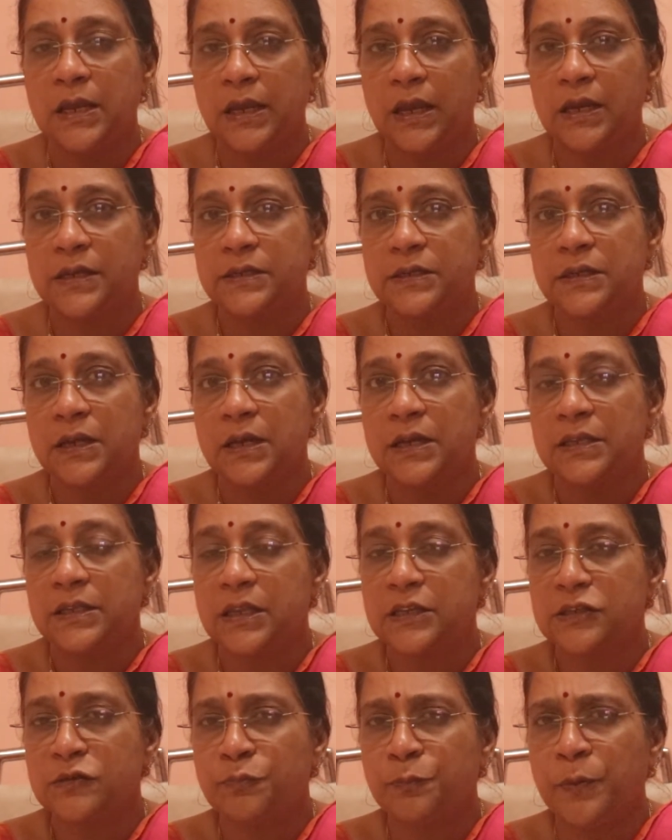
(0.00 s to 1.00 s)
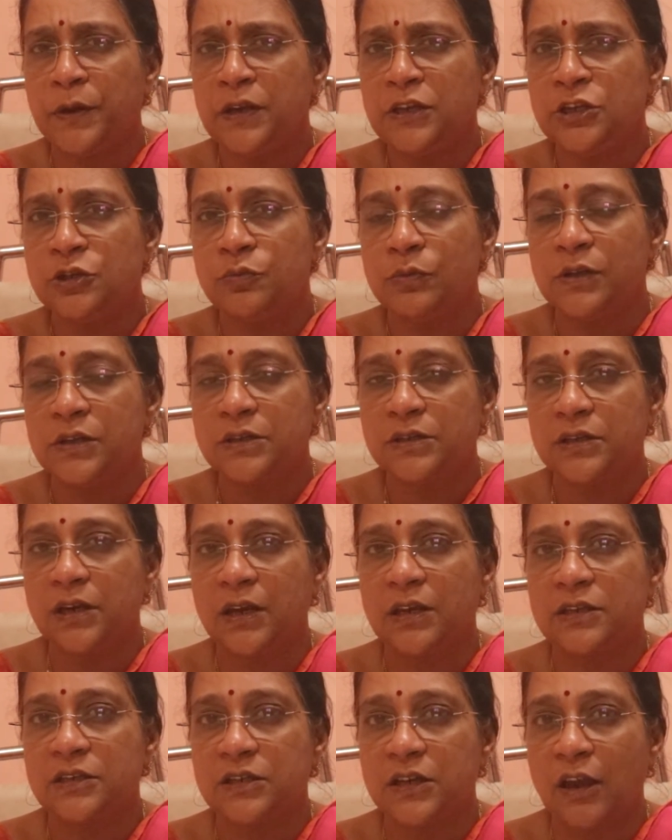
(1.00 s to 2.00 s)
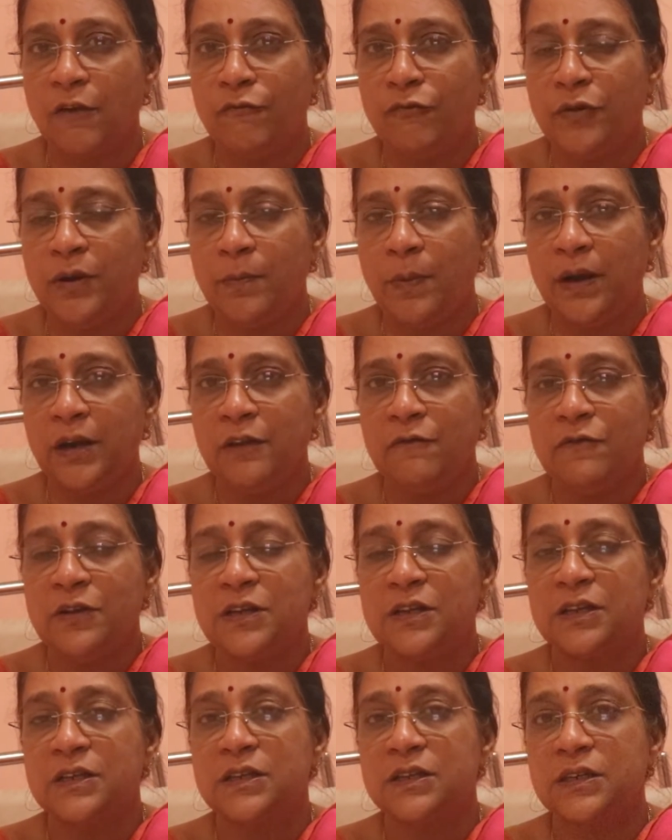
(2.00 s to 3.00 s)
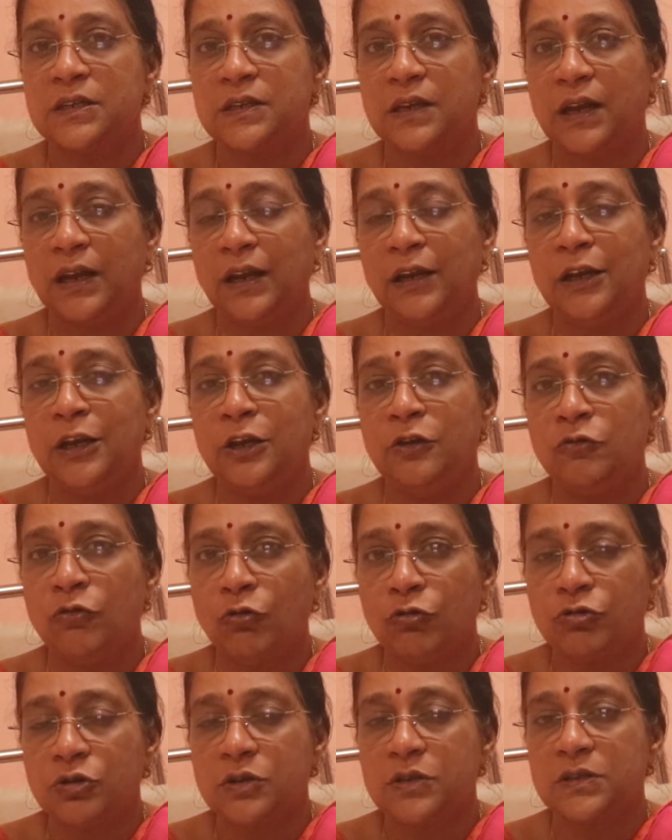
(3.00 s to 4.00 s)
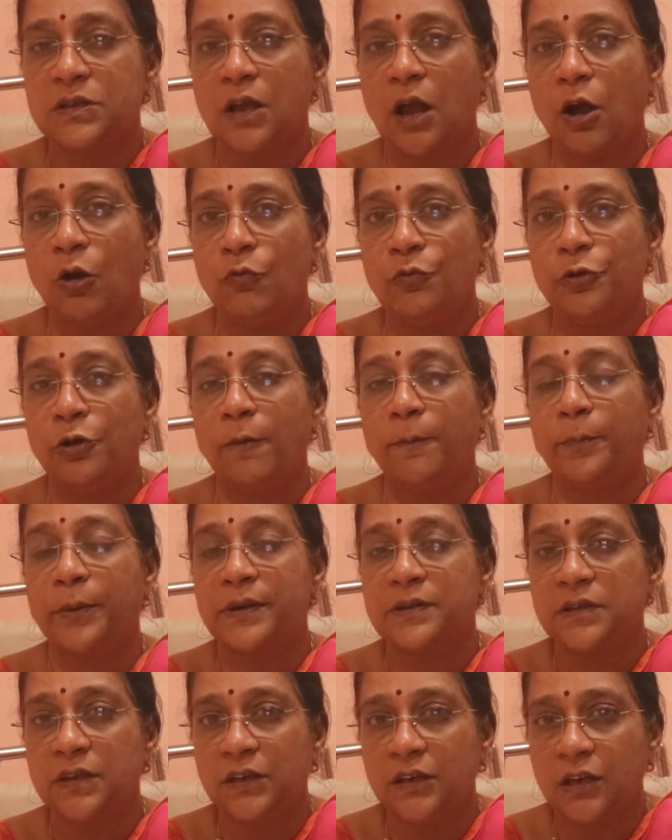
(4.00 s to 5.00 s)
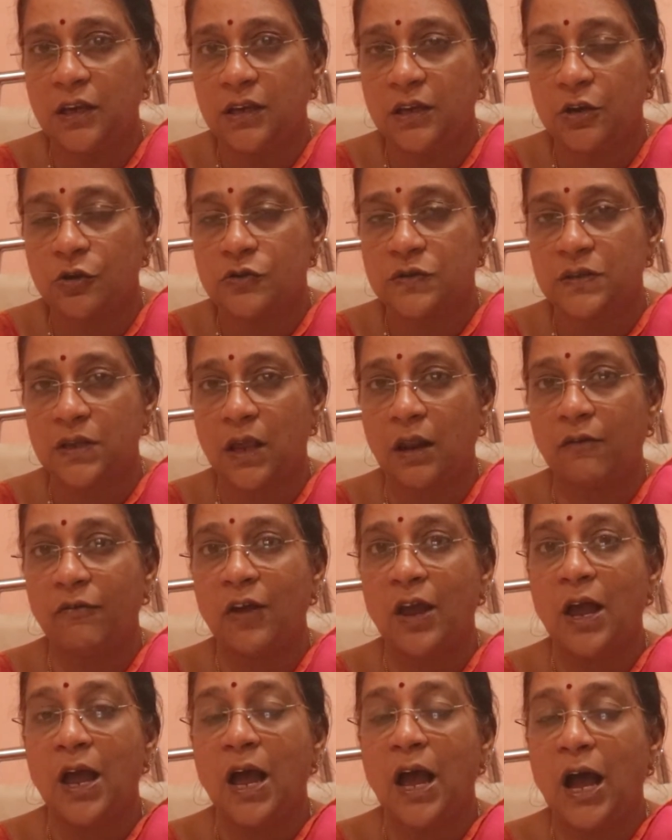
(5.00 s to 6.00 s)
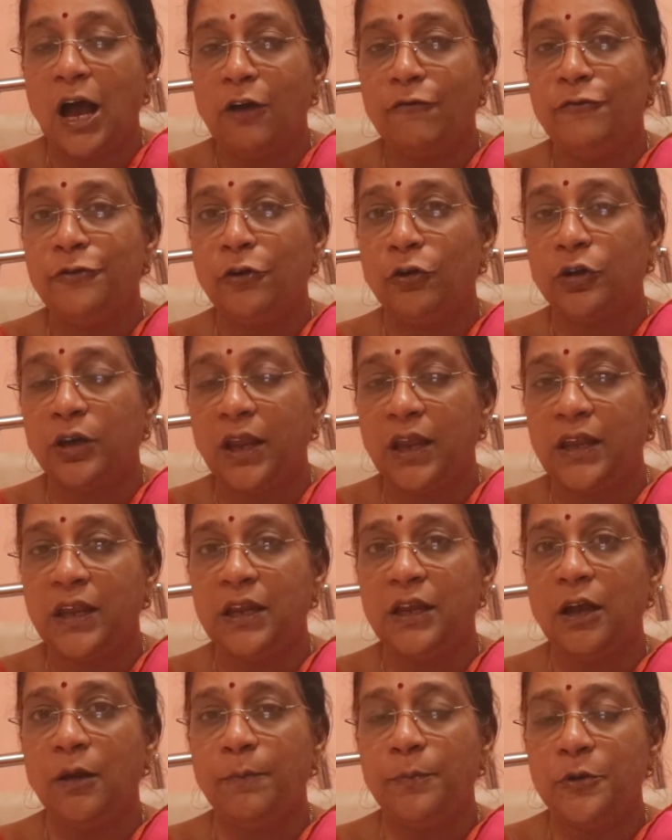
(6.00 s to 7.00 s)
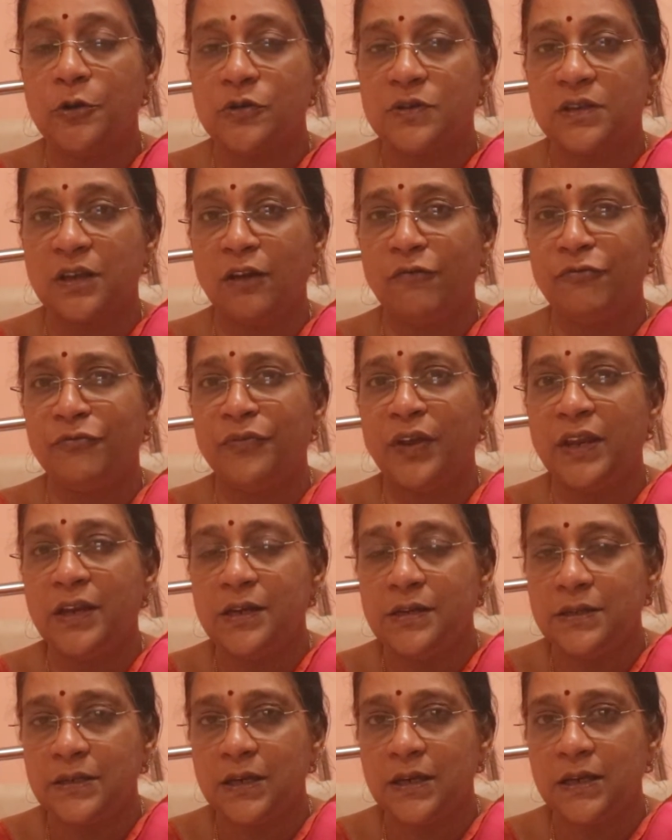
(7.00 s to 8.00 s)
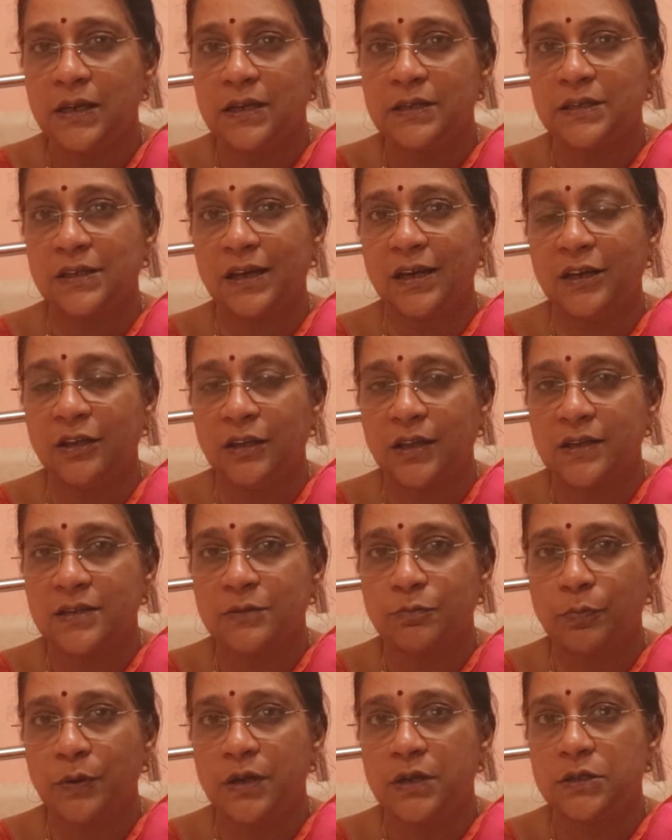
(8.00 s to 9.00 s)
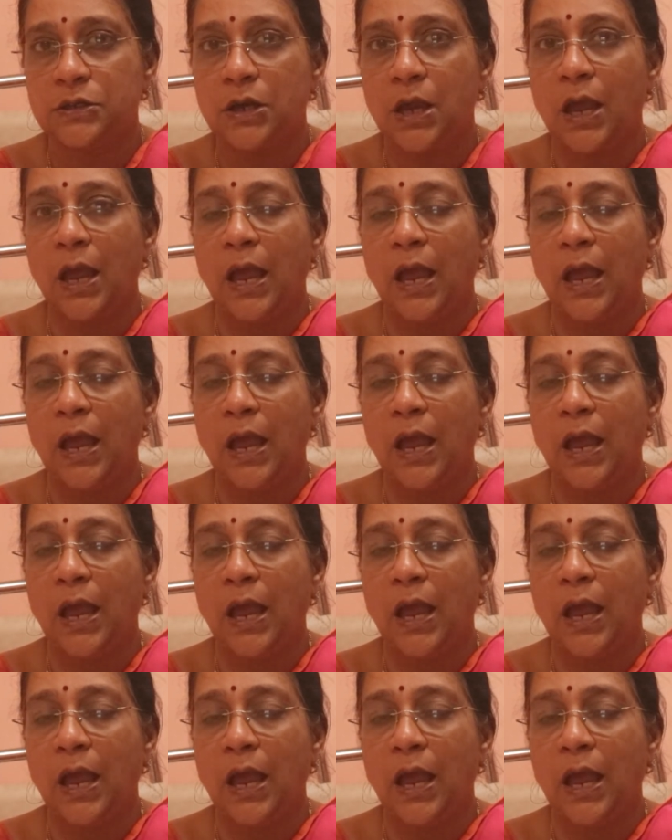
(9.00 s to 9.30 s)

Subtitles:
Yes, the speech will change. Everybody will suddenly notice how you are presenting yourself, how you are taking up yourself very seriously in the speech.